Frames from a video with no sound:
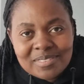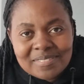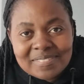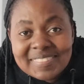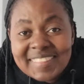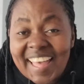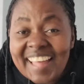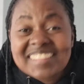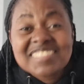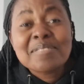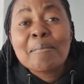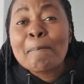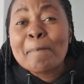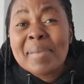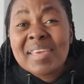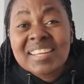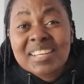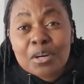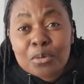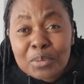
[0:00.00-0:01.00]
That's
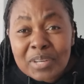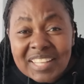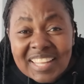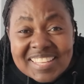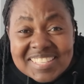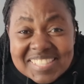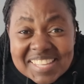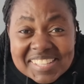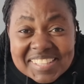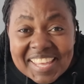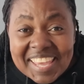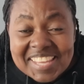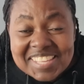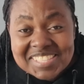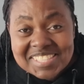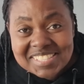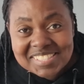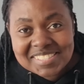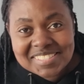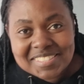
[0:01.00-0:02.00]
being a real estate
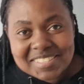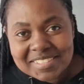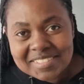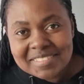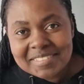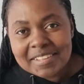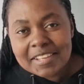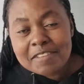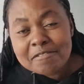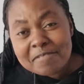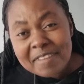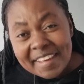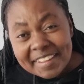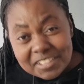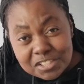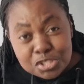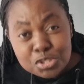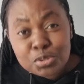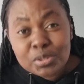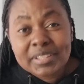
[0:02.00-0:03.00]
agent.
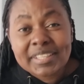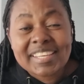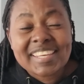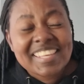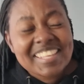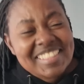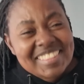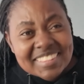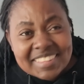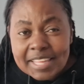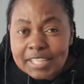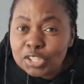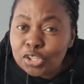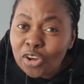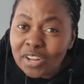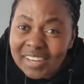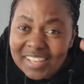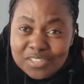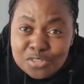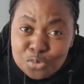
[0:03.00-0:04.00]
Eventually, the
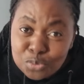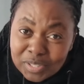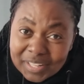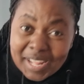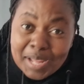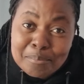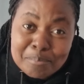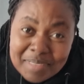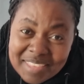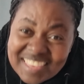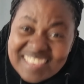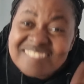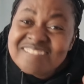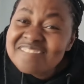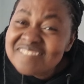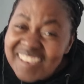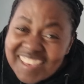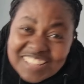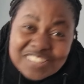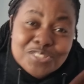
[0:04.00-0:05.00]
dollars will come.
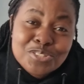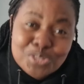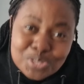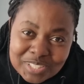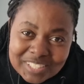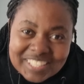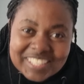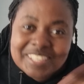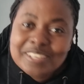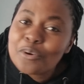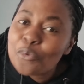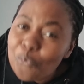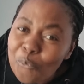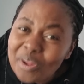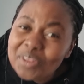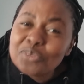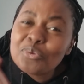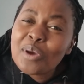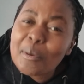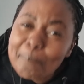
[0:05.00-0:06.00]
Eventually,
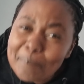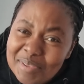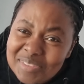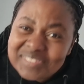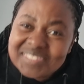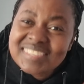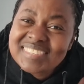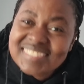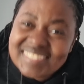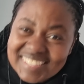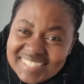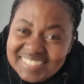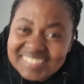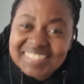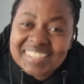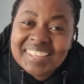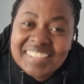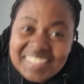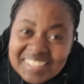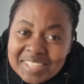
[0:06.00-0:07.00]
when you are persistent,
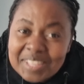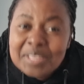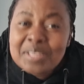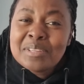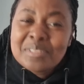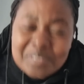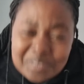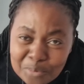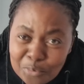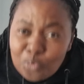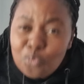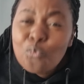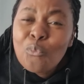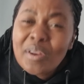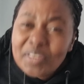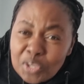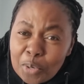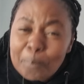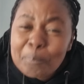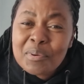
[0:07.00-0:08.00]

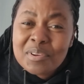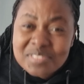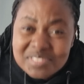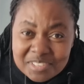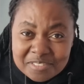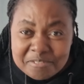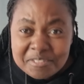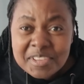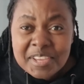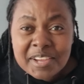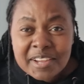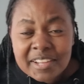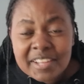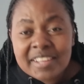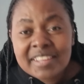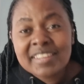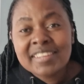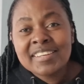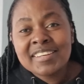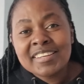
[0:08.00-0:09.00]
when you persevere,
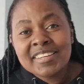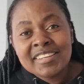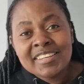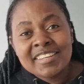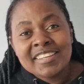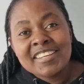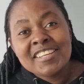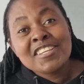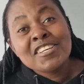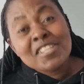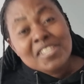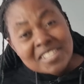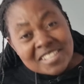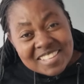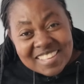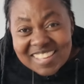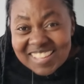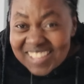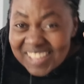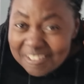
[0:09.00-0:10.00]

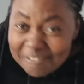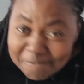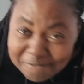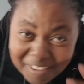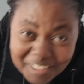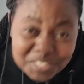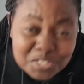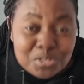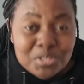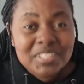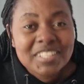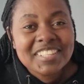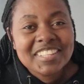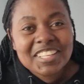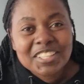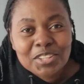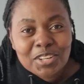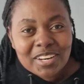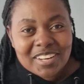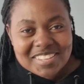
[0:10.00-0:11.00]
eventually
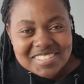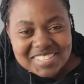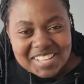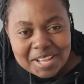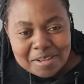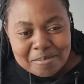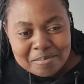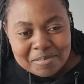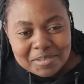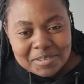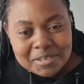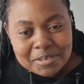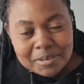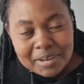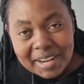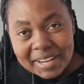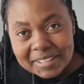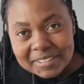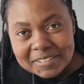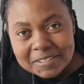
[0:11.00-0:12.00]
the dollars come,
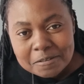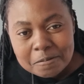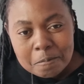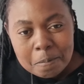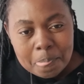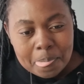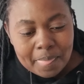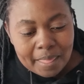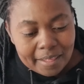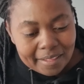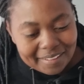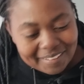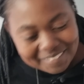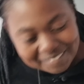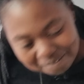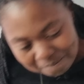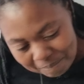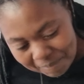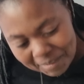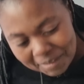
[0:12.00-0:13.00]
right?
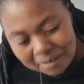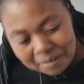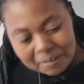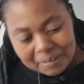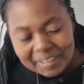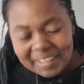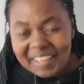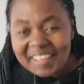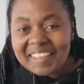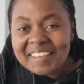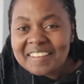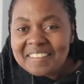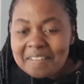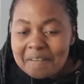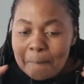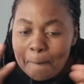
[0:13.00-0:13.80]
Okay?